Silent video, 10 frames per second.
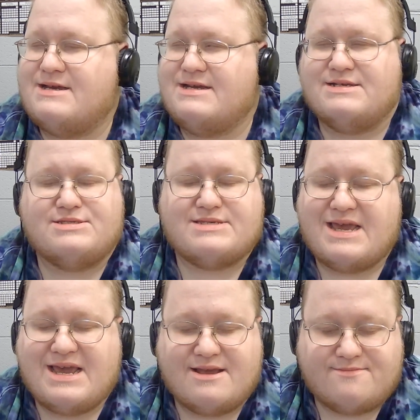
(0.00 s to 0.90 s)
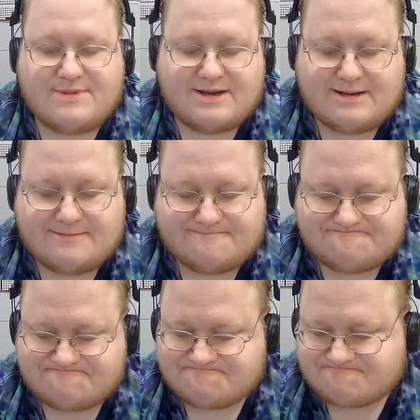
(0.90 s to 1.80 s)
It's sad. Um,
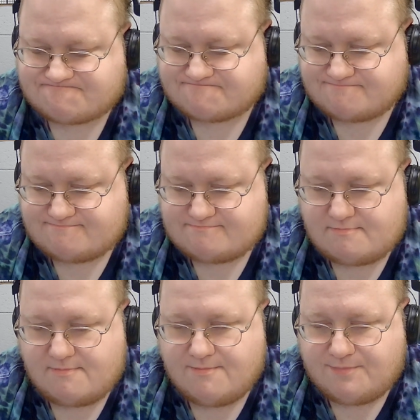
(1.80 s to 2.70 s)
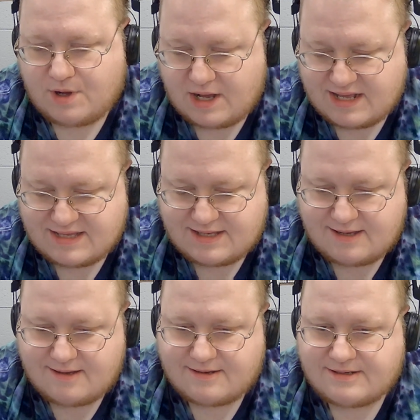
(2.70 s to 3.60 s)
but
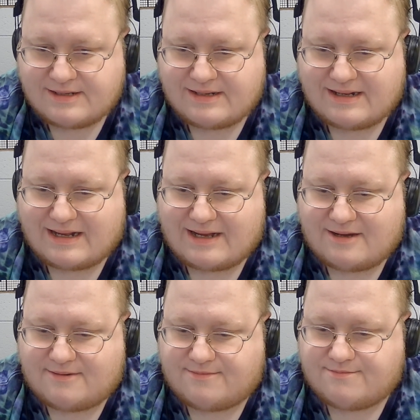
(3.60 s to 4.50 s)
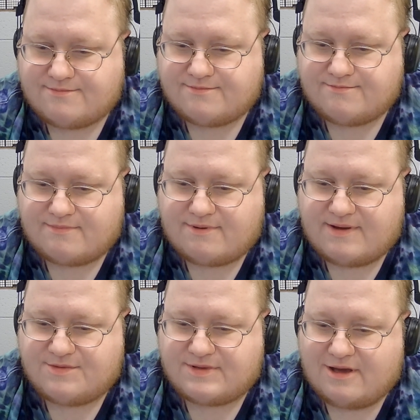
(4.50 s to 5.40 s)
um, people
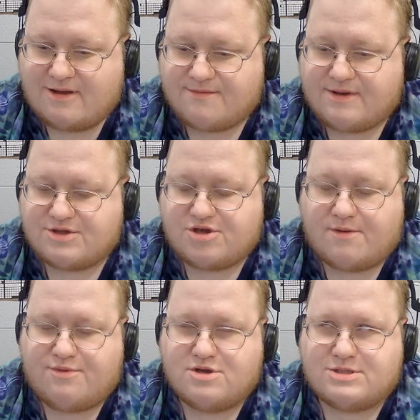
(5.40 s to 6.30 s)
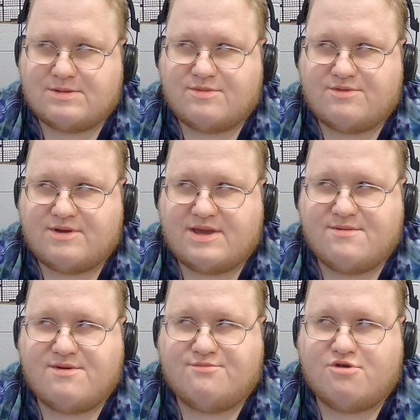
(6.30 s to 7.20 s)
have been talking about sharing pictures of him, him
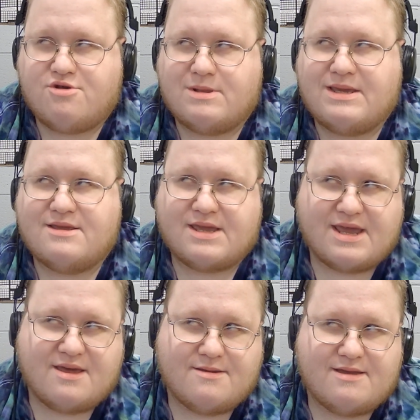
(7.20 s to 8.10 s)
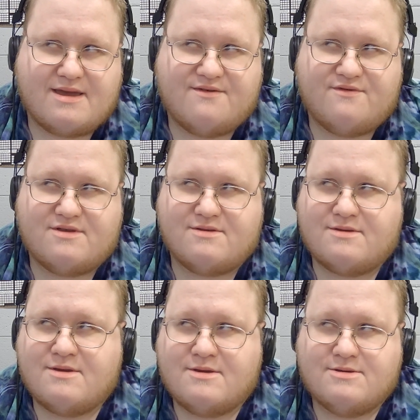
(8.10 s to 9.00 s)
and Brodie Lee together in heaven
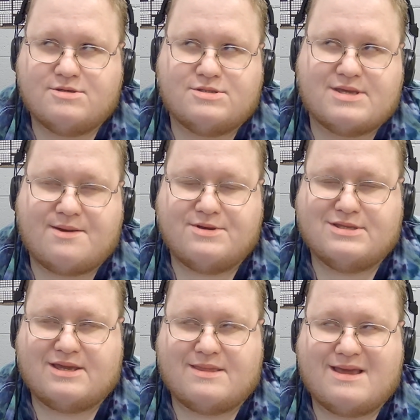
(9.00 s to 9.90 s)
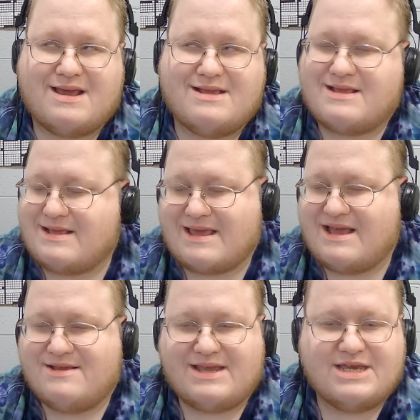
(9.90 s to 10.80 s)
statements like that,
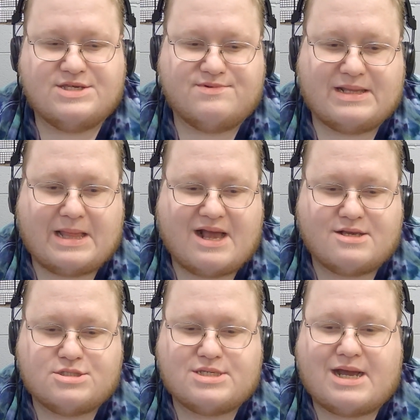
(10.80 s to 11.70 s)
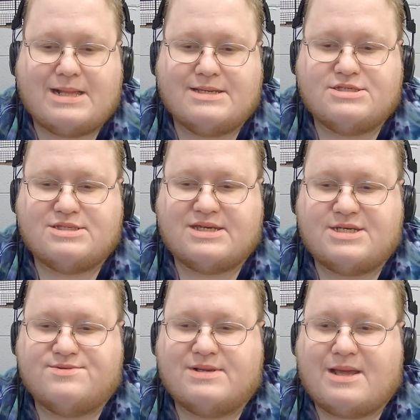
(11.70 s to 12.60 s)
that gives me a lot of solace and
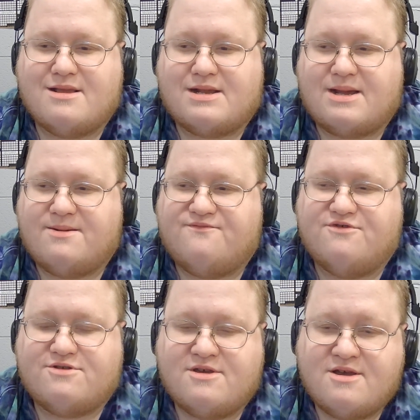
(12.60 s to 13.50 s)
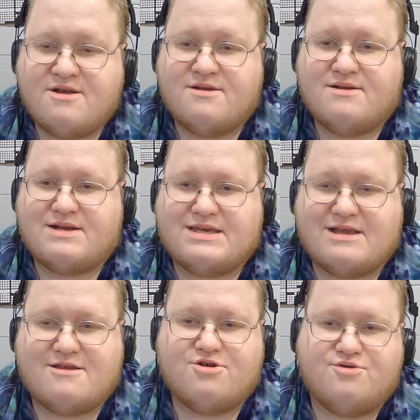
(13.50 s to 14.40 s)
gives me a lot of comfort. Because I
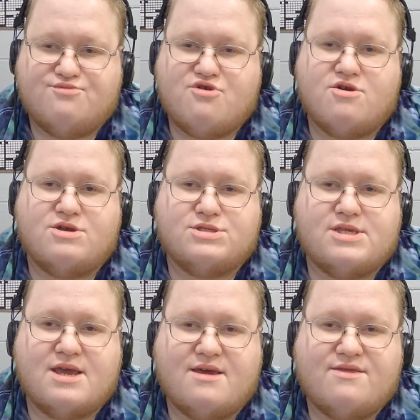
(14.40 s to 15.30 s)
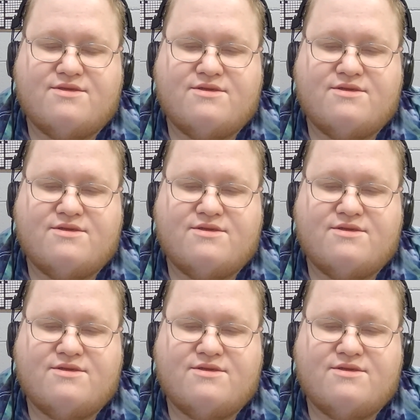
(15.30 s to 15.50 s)
know Brodie's death